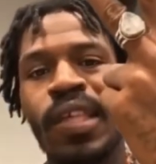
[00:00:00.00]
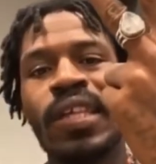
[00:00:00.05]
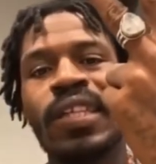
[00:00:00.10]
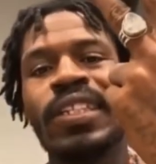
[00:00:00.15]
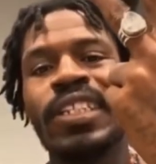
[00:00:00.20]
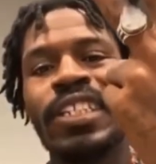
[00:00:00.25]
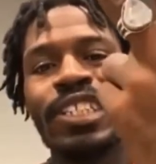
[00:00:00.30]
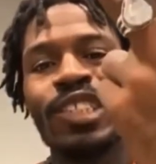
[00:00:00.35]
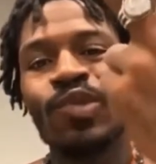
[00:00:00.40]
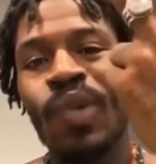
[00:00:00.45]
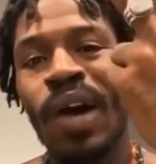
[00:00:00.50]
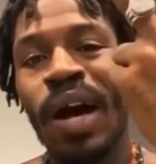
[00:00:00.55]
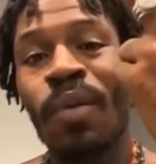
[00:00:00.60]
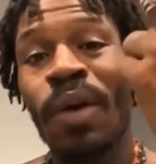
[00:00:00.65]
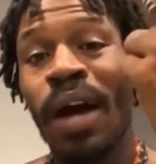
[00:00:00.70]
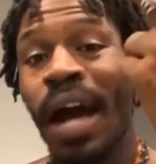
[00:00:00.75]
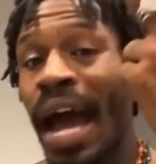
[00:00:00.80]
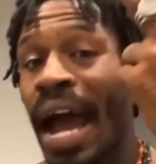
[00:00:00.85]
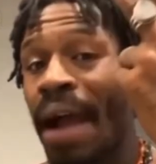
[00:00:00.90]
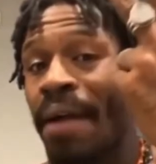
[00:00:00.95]
This is why when
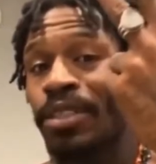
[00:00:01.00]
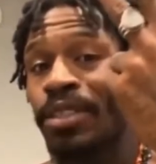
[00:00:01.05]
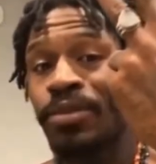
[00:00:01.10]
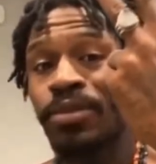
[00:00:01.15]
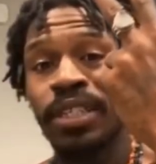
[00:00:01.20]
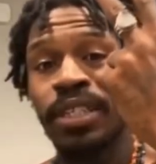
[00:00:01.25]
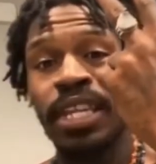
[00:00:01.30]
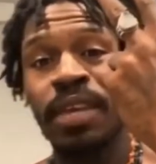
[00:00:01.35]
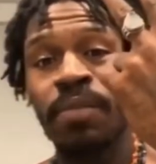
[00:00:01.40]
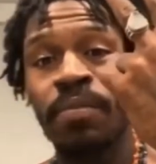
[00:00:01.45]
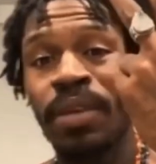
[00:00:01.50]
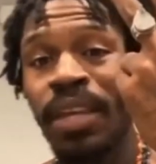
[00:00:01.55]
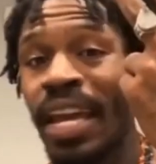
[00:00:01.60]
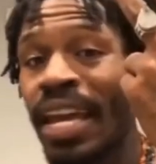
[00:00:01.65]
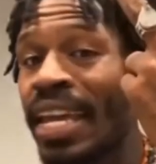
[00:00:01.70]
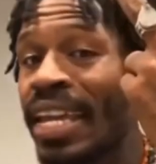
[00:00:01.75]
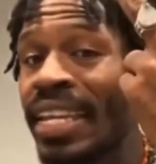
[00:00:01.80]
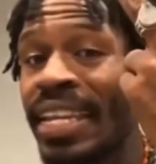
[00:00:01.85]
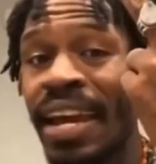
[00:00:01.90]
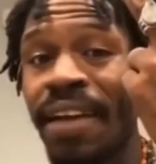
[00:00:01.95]
Iverson was in the NBA,
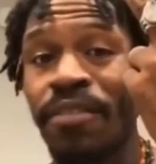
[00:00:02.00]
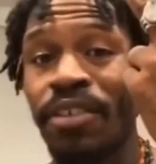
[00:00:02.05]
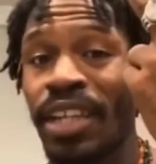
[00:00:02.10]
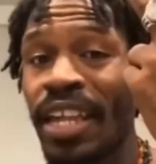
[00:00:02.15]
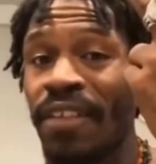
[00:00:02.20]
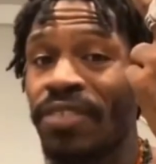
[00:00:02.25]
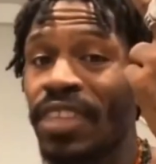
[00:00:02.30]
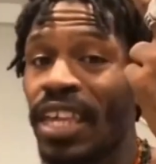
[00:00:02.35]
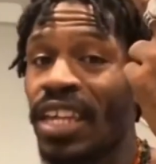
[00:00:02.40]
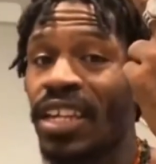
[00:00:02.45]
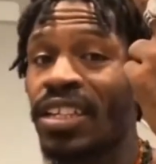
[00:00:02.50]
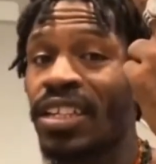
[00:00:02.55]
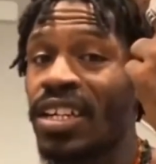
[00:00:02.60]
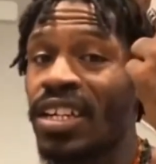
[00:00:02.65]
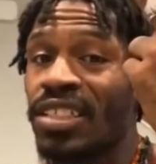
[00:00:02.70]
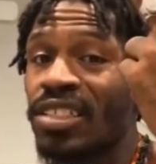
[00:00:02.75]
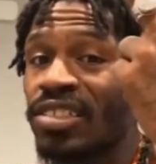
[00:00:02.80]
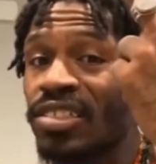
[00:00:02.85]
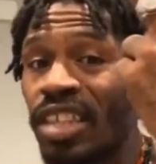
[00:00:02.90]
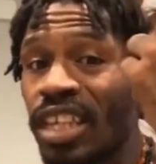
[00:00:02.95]
he never left that hood
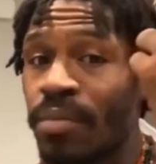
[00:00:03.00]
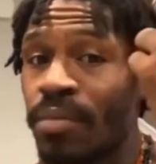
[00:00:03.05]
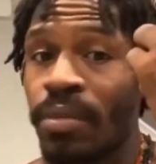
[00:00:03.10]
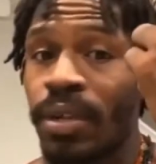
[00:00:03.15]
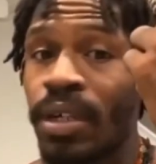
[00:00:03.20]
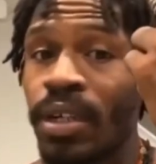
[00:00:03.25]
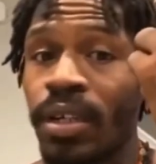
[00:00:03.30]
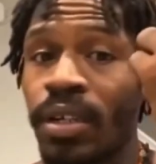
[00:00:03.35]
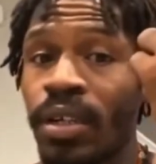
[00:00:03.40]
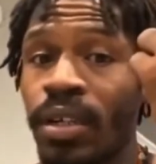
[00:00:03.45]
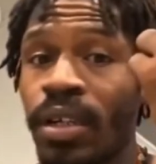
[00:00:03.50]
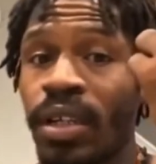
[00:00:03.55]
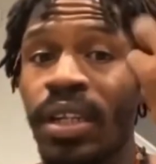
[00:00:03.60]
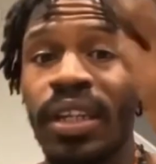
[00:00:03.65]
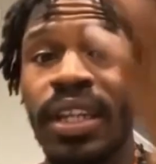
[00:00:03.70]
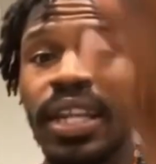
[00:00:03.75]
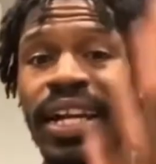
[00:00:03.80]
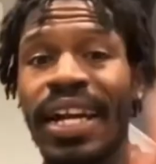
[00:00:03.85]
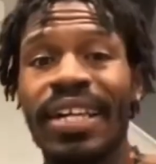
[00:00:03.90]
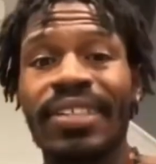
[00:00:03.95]
stigma.
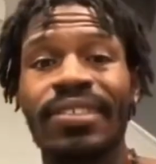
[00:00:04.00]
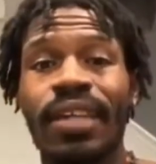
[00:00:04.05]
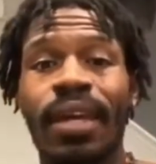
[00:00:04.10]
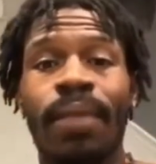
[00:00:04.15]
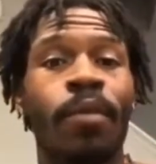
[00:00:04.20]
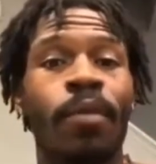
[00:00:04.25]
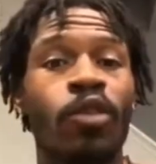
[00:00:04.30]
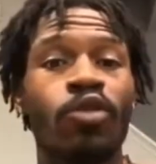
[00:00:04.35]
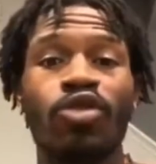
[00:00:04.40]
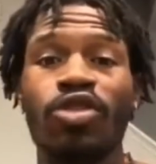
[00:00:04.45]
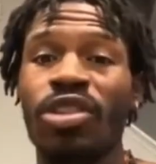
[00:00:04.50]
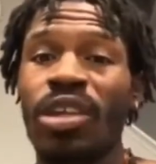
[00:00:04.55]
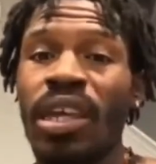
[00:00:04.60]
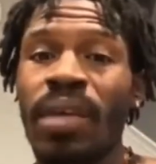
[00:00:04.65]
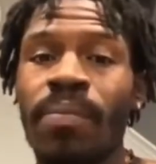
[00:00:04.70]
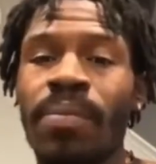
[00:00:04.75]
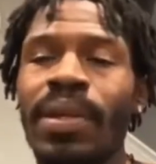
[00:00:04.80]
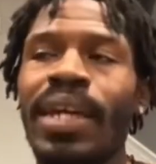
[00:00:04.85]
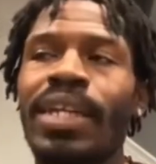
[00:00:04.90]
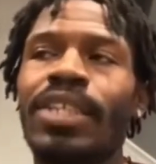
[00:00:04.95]
Like I say, most of your
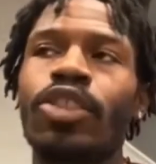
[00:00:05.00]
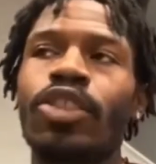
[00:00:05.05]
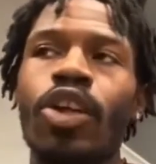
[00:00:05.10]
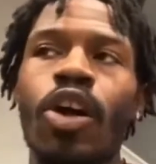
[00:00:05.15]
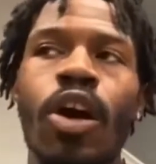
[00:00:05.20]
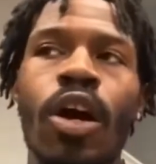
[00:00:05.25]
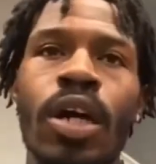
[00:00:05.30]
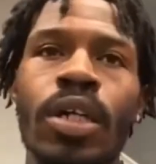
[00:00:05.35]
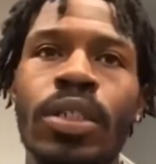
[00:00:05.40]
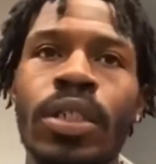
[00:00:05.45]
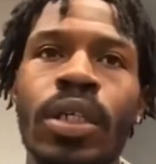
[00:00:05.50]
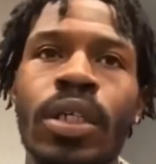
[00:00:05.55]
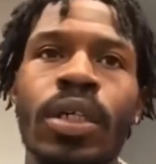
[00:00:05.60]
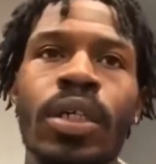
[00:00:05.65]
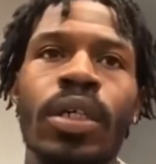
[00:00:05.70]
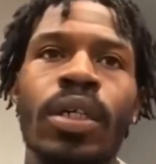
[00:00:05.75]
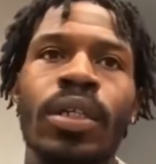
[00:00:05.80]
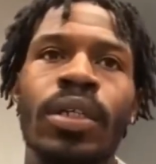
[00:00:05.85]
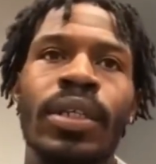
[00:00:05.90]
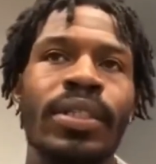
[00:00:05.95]
NBA stars,
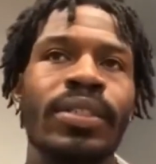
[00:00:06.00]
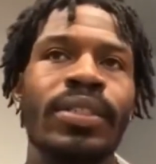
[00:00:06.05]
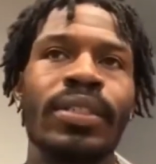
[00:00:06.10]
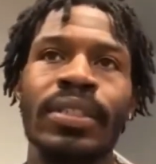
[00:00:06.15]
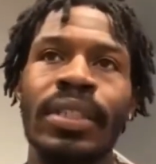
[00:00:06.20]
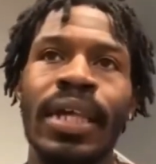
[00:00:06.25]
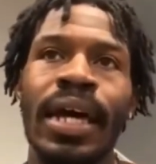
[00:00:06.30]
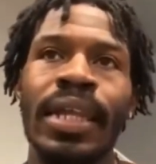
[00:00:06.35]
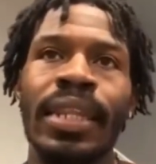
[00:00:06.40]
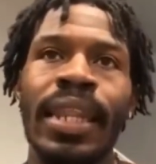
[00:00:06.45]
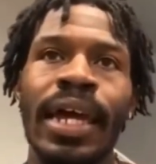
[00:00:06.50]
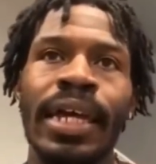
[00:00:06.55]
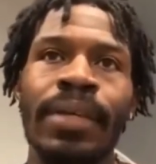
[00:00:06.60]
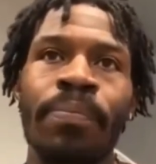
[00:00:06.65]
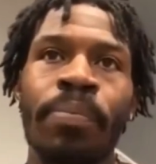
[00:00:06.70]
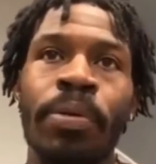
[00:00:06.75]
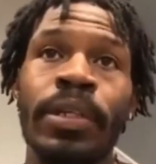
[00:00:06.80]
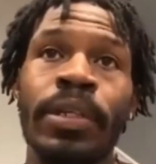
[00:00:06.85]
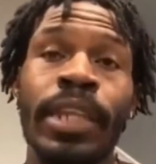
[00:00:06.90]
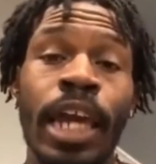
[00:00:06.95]
This is not like
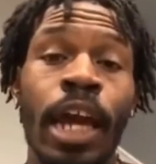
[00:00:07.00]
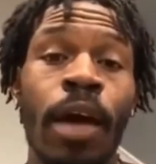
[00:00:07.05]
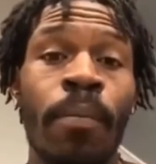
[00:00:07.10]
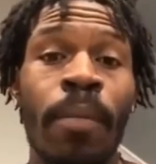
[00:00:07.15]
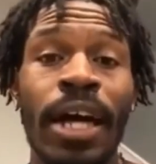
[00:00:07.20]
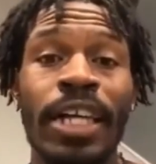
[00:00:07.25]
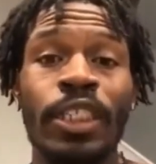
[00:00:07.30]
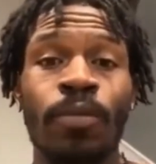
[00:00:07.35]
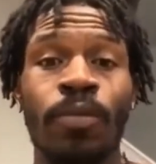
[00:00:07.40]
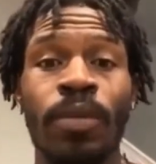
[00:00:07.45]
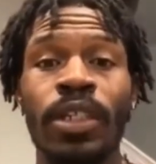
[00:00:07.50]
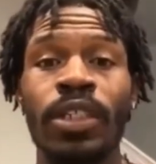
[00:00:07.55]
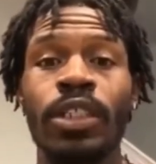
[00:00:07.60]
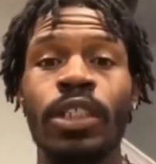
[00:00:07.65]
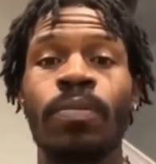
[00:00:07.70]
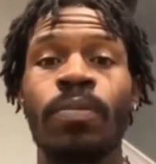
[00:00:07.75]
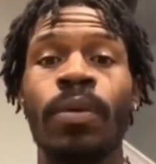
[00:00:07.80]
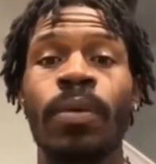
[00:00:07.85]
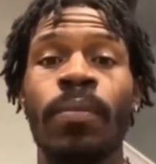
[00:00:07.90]
putting down my species, but